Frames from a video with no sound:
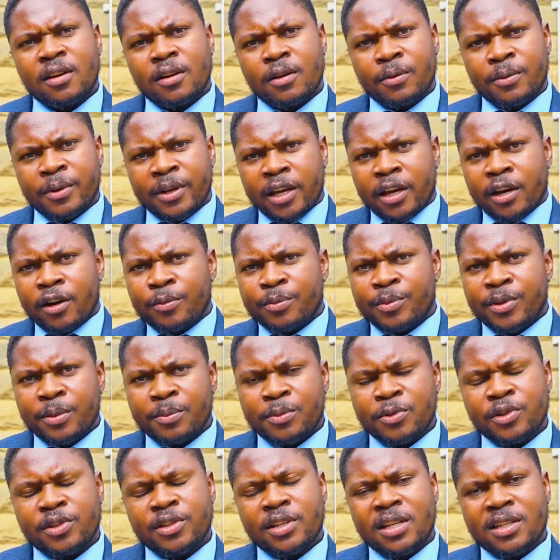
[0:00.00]
we help them
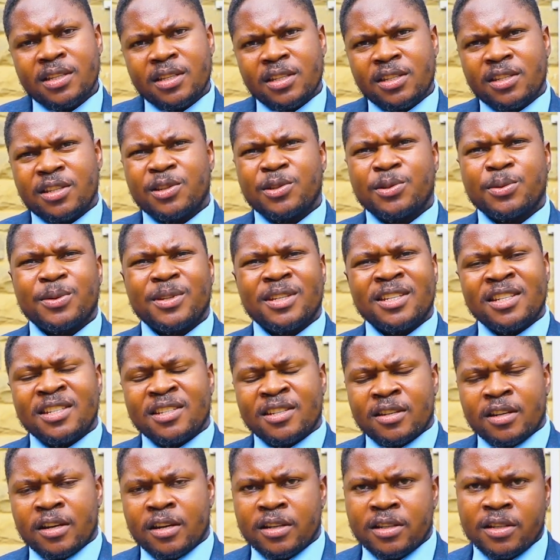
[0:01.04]
to transition to
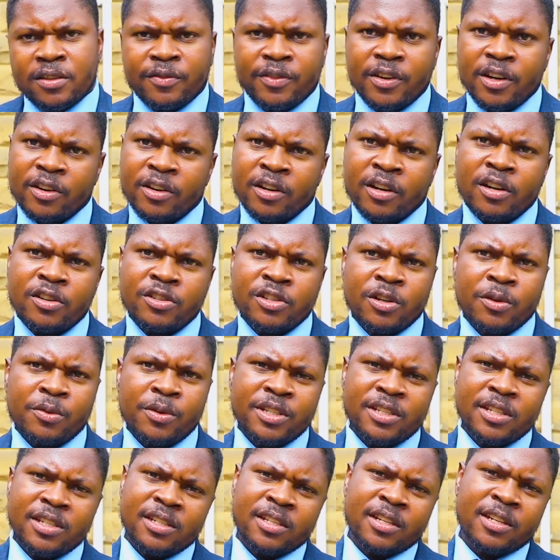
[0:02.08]
regenerative agriculture,
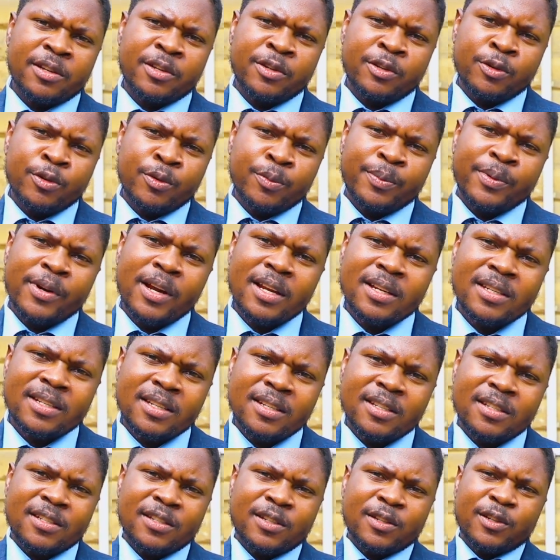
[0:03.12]
which is a new
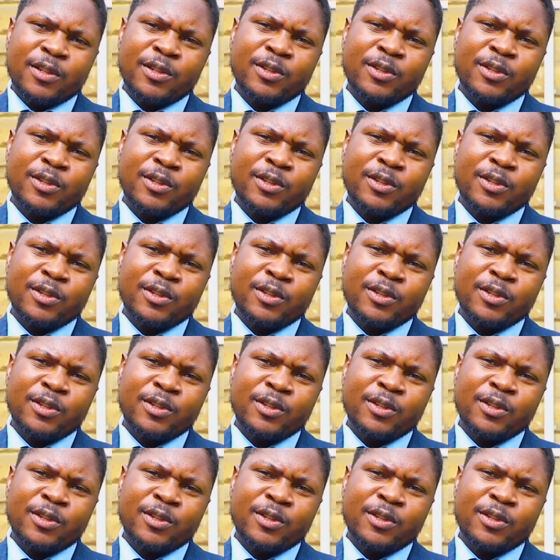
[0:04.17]
practice.